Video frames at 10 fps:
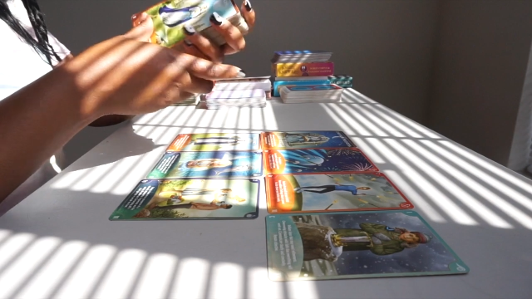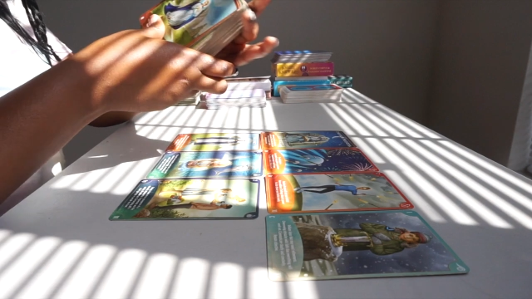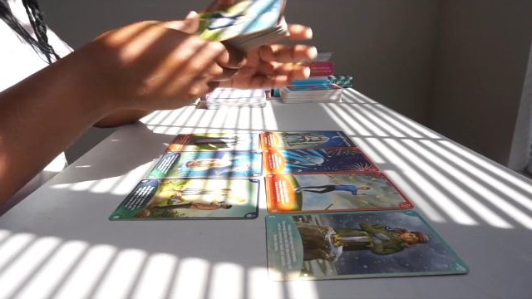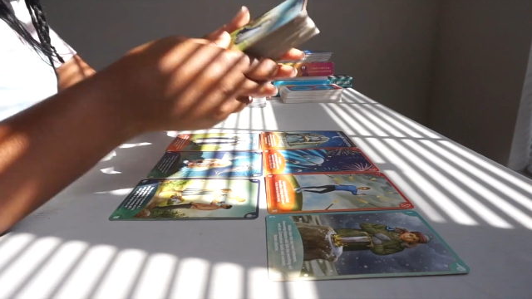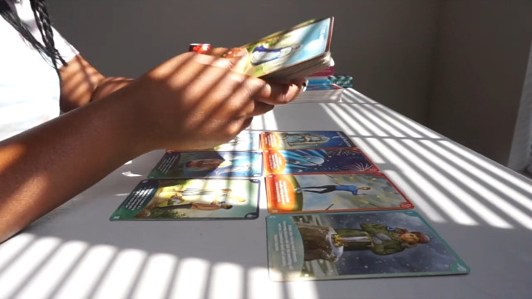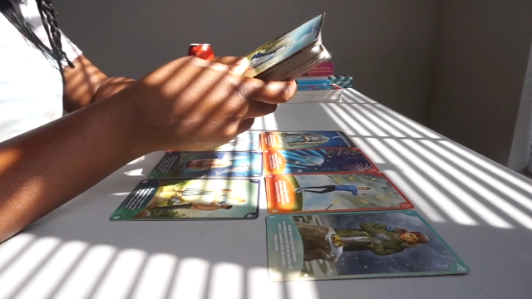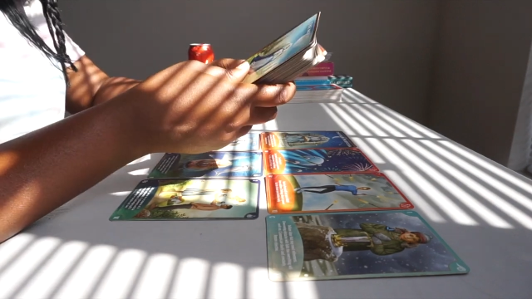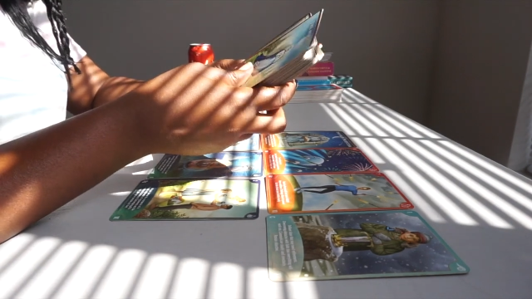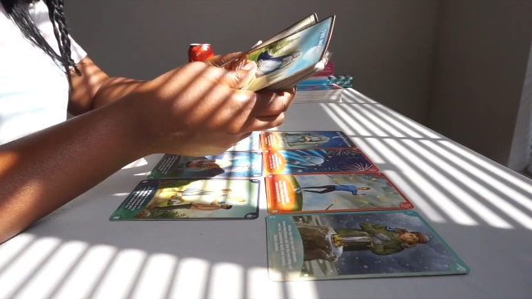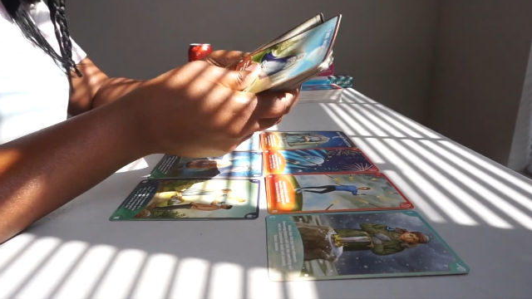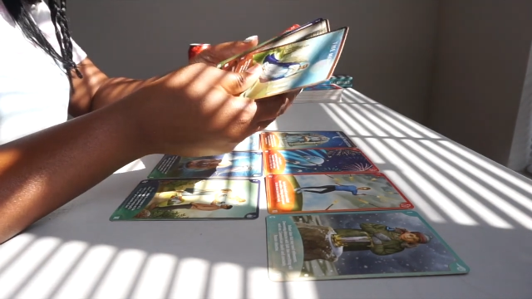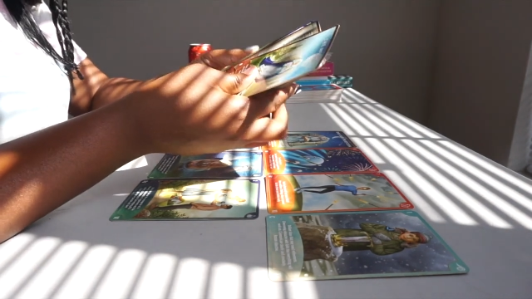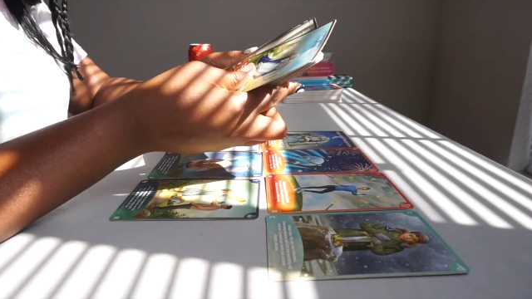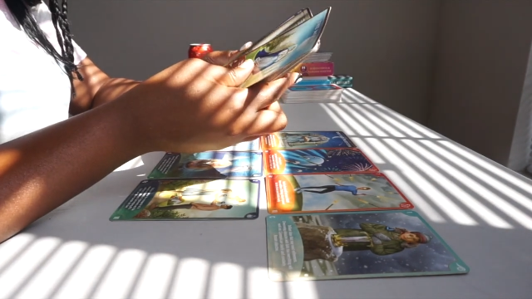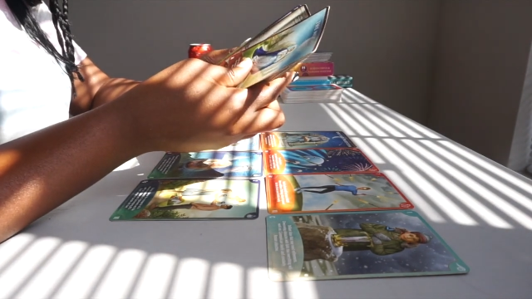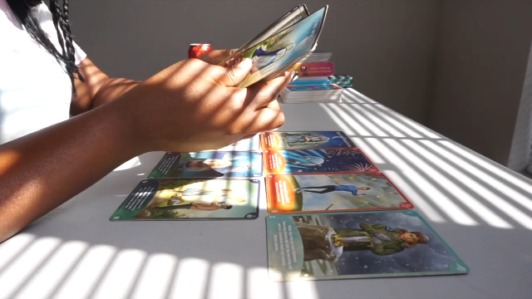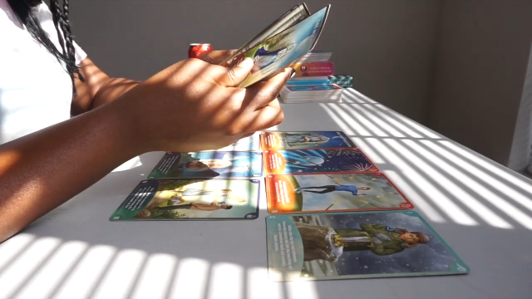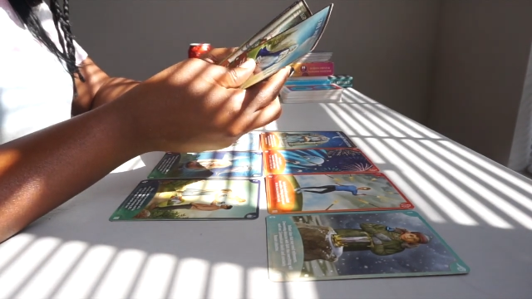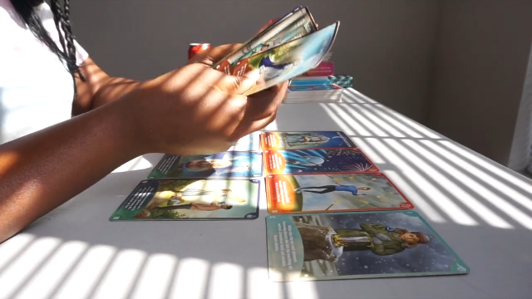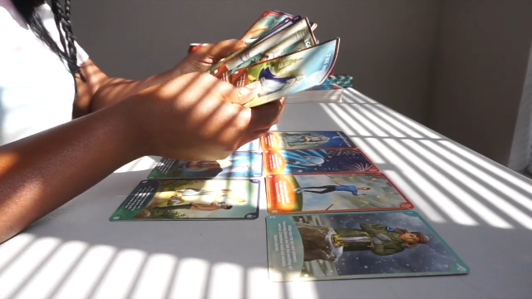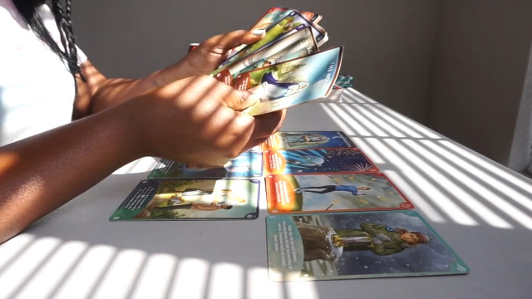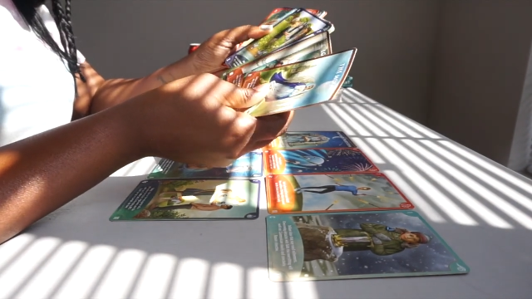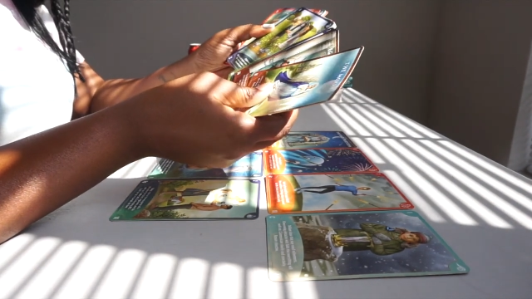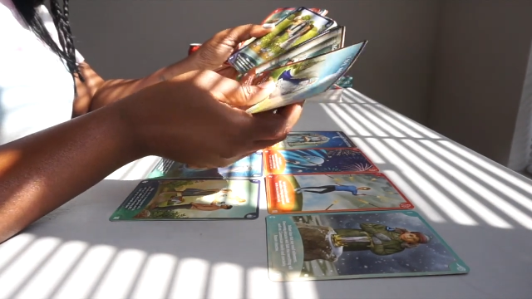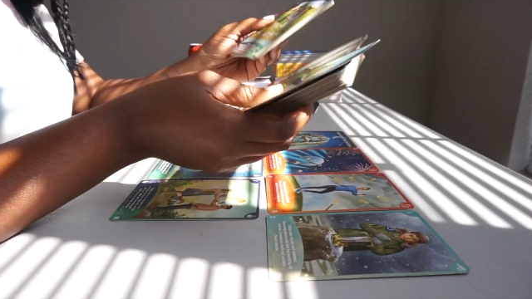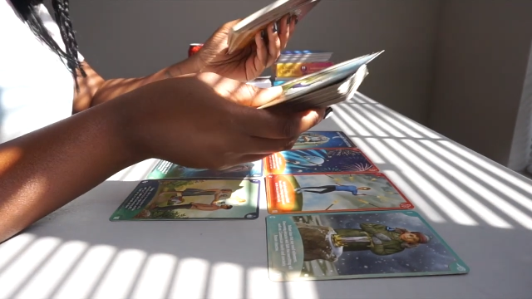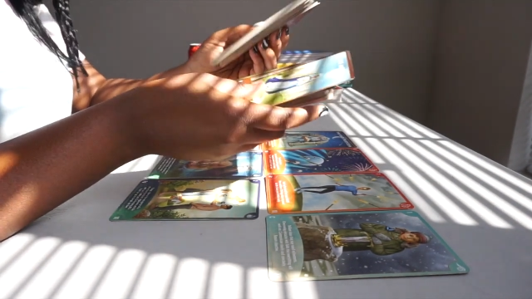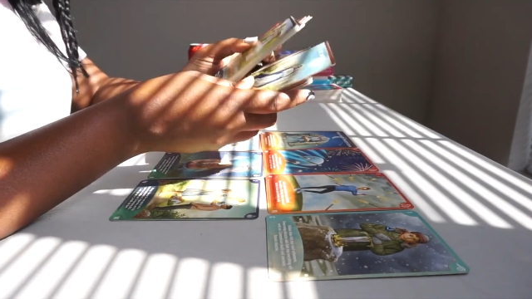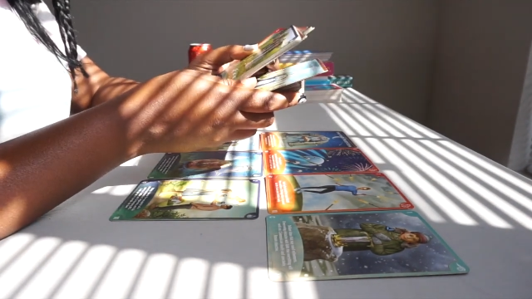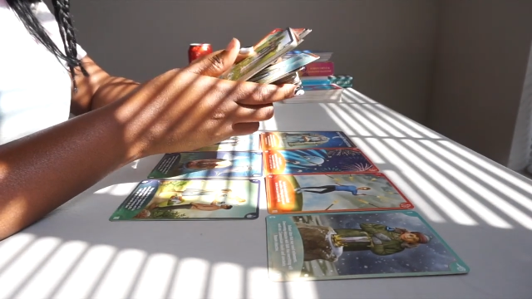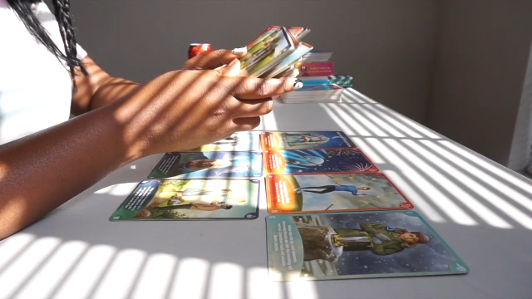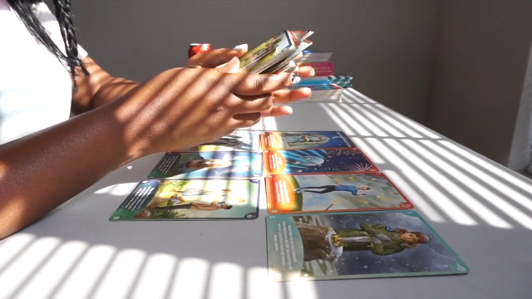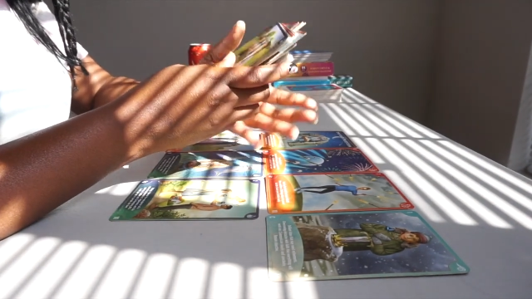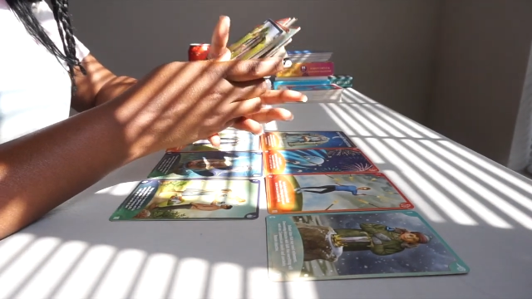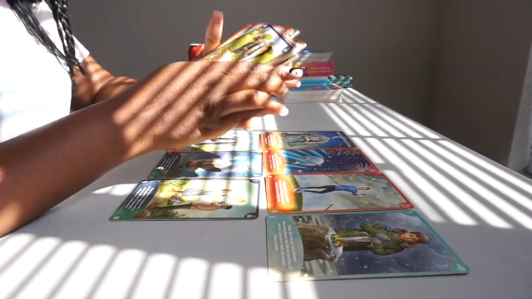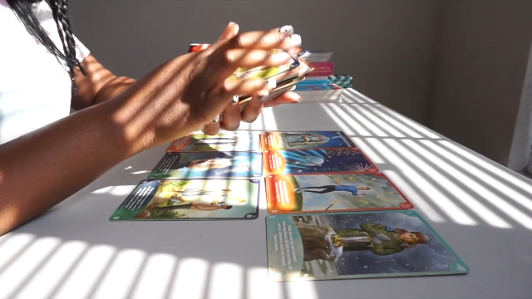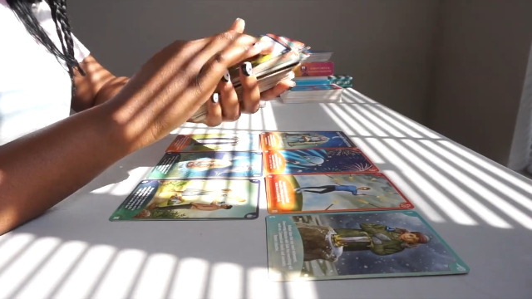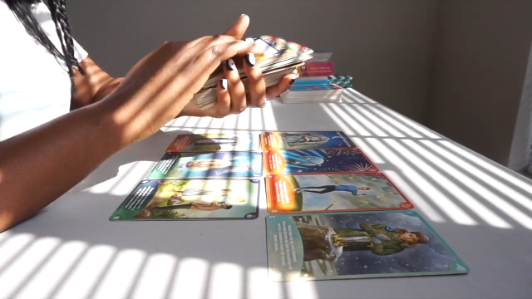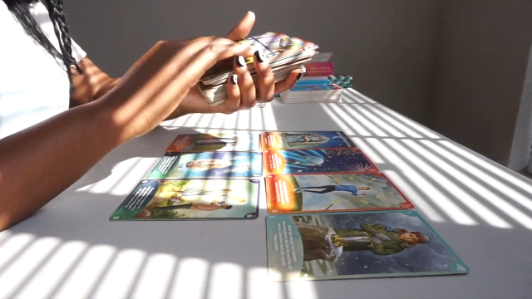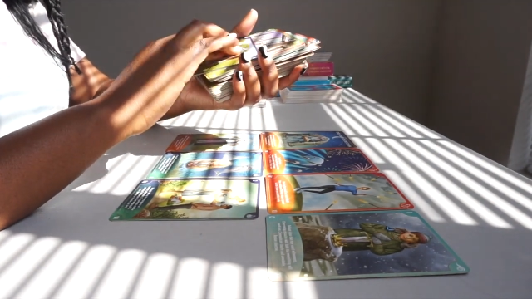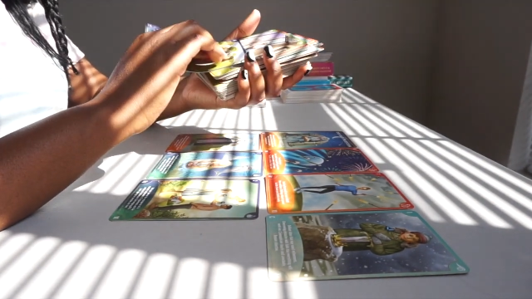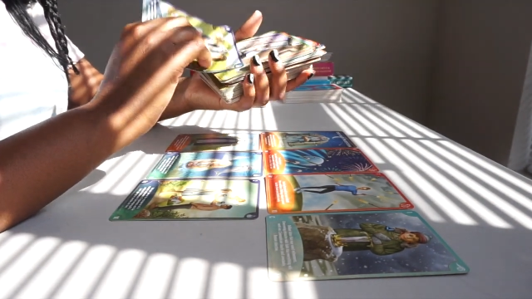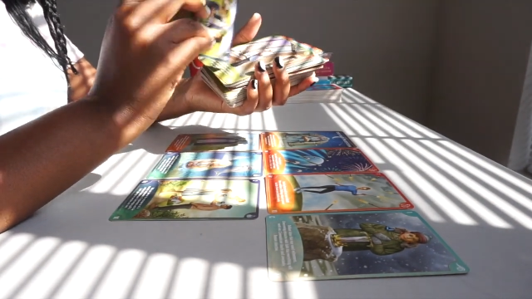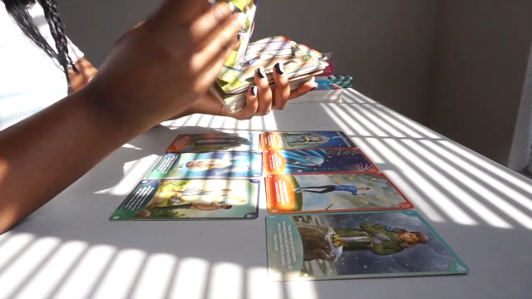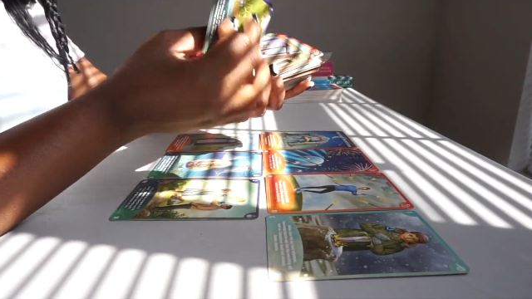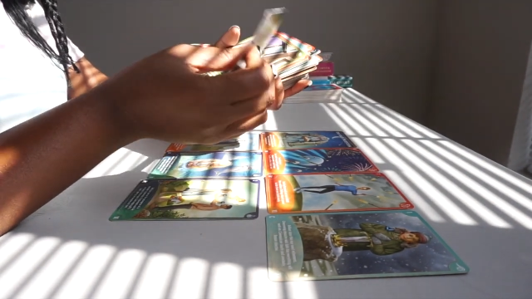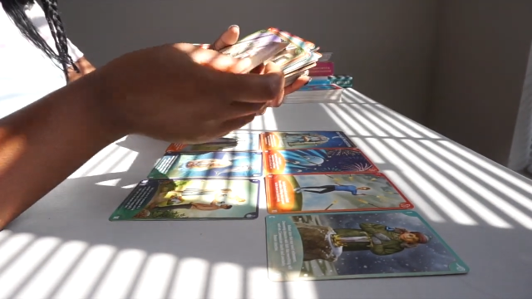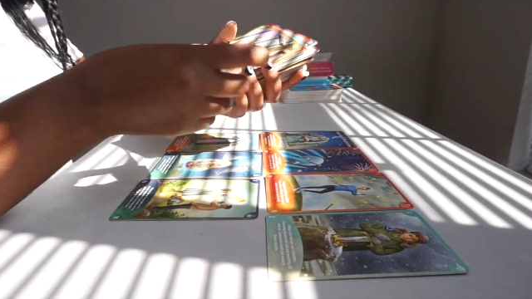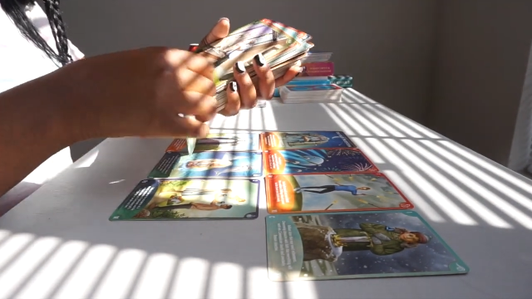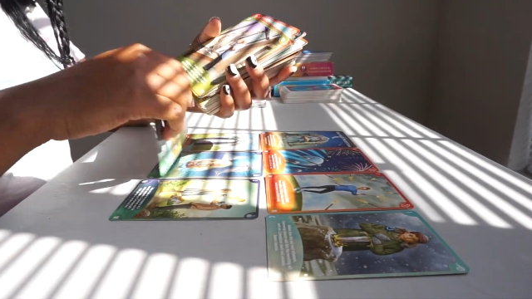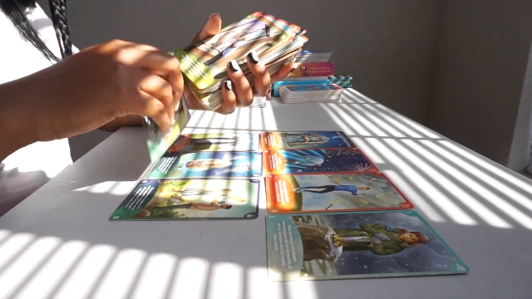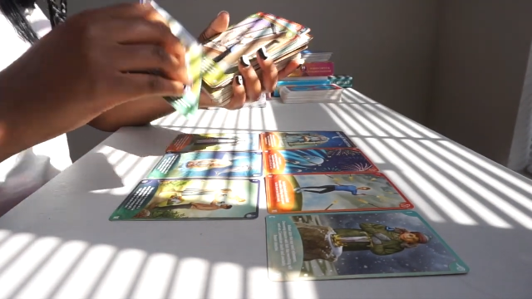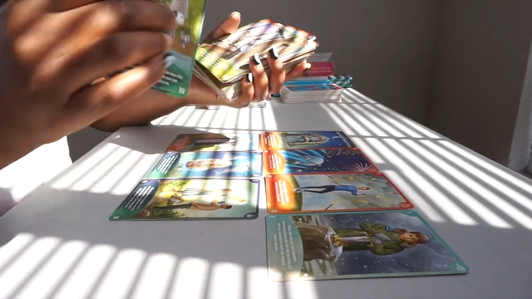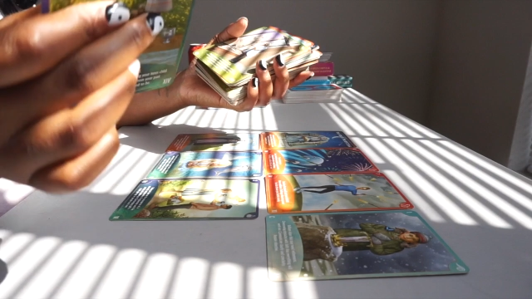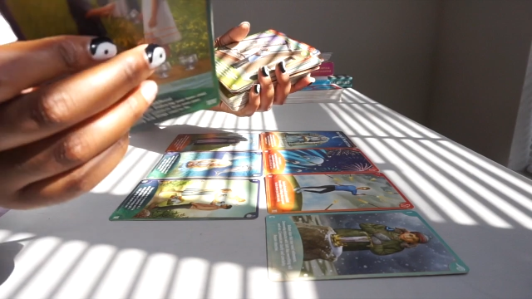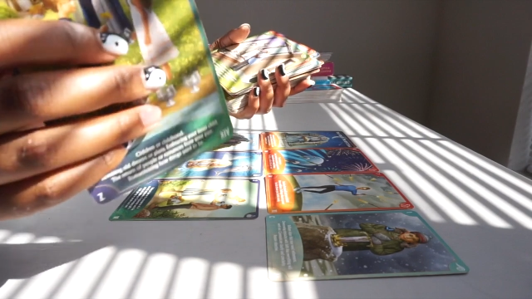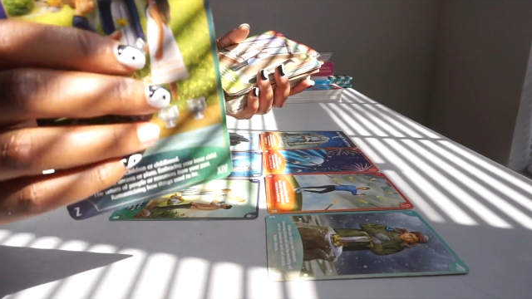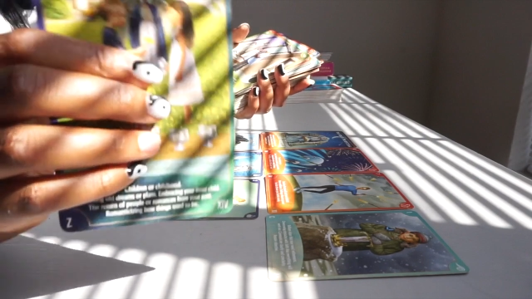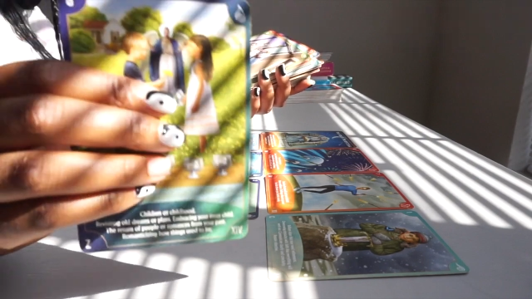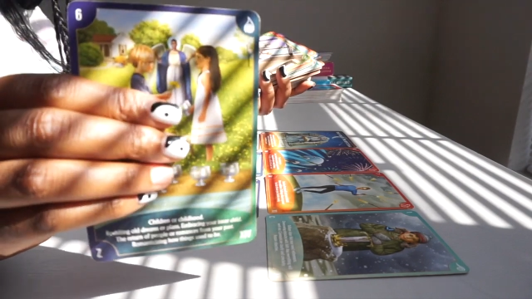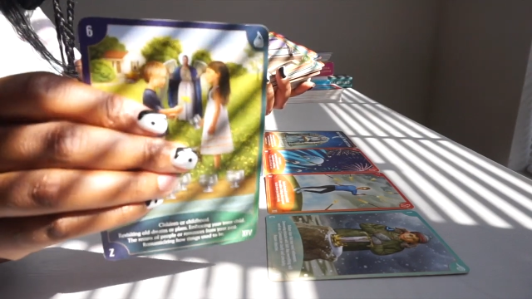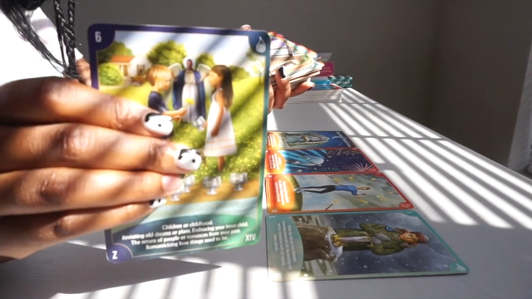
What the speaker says: Nobody's mouth can be seen.